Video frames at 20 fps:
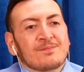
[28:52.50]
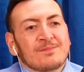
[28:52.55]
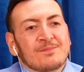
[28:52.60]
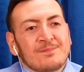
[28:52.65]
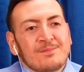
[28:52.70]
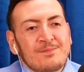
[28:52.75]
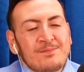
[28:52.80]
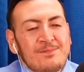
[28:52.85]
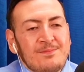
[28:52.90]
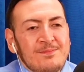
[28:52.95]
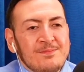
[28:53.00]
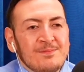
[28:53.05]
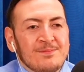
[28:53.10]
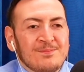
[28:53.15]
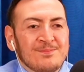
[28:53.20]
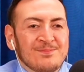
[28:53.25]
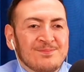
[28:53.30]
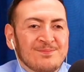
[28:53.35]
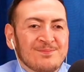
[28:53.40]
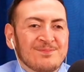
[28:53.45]

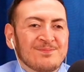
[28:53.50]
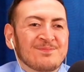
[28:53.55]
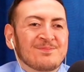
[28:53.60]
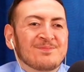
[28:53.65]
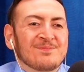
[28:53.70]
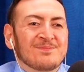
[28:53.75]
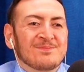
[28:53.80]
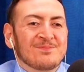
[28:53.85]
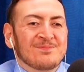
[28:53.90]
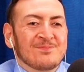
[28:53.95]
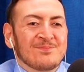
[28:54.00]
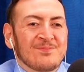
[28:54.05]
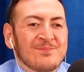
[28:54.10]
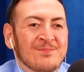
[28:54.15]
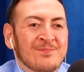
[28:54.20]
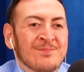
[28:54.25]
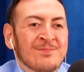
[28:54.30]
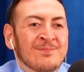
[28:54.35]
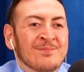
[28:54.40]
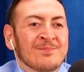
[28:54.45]

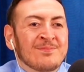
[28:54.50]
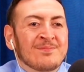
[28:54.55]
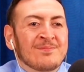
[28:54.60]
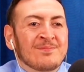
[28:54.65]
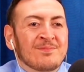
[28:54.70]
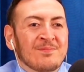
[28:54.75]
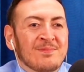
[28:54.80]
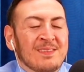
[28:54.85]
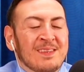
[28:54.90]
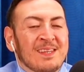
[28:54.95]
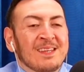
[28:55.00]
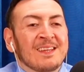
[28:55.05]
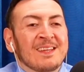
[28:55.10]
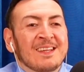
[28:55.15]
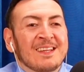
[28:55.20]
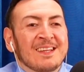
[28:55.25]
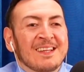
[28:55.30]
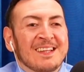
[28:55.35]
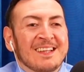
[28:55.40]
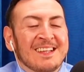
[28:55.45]

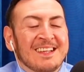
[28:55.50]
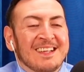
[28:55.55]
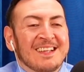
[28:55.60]
[no speech]